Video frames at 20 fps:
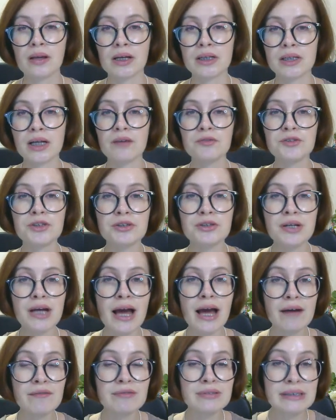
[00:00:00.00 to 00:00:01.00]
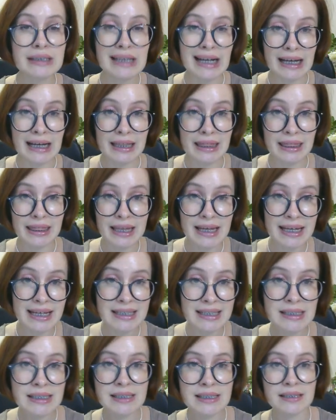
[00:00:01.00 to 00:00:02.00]
and after you have done
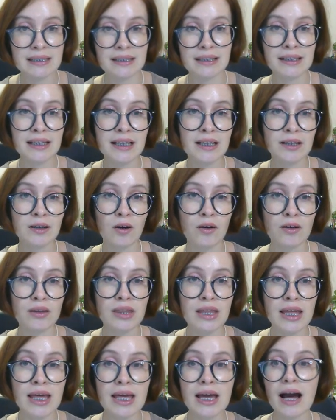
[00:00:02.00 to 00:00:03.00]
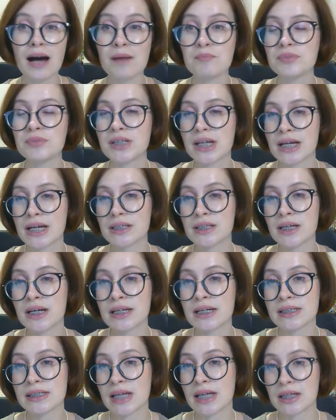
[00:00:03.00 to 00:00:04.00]
this uh, click on the update
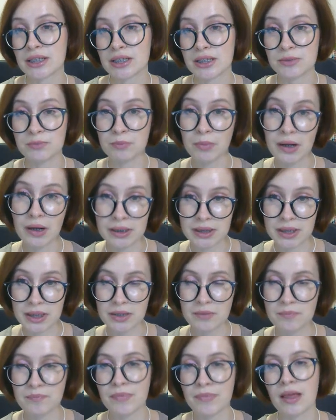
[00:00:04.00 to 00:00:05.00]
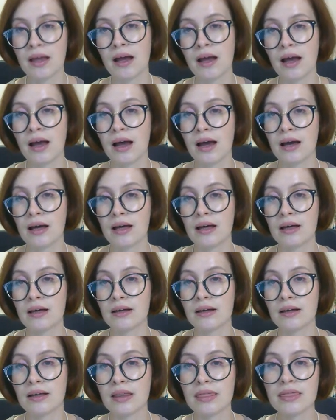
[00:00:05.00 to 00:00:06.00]
status button.
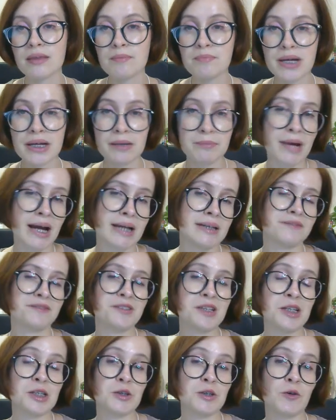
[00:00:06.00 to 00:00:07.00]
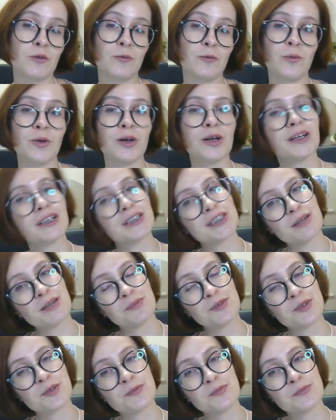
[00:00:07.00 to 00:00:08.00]
The big benefit of
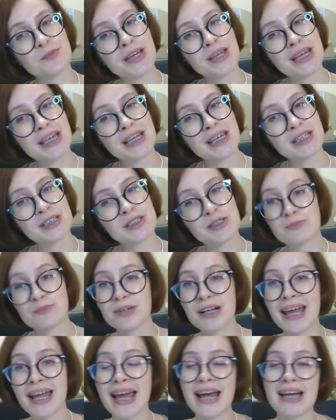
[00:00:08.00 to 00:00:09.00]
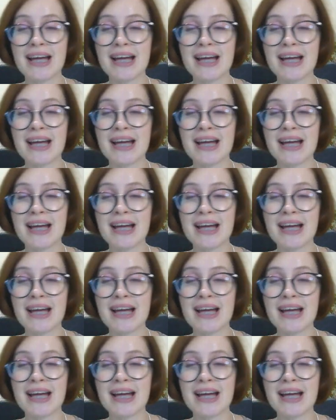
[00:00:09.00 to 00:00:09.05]
WP